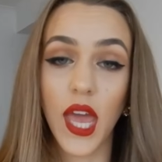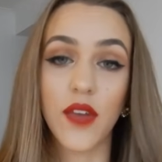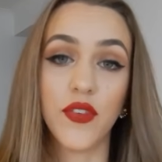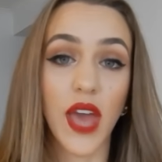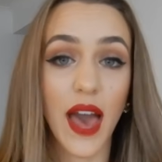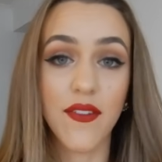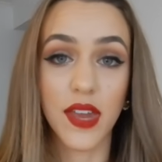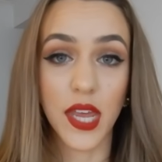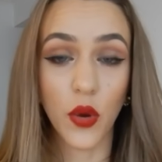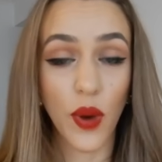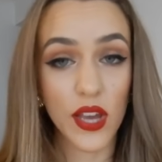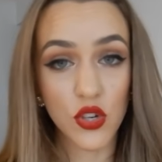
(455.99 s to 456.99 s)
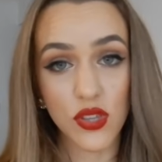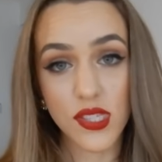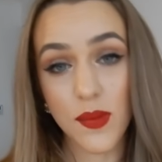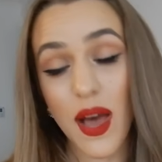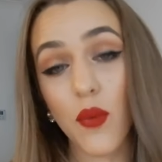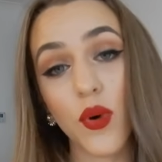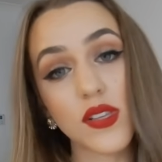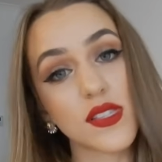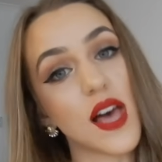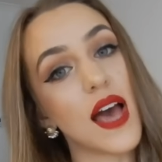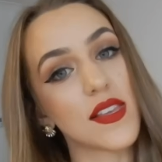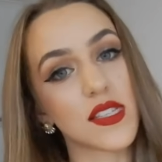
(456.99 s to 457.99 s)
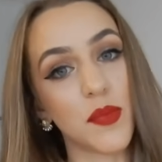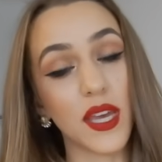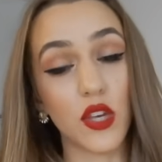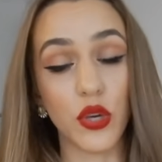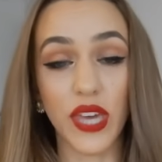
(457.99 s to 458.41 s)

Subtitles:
If you have any questions about what size to pick,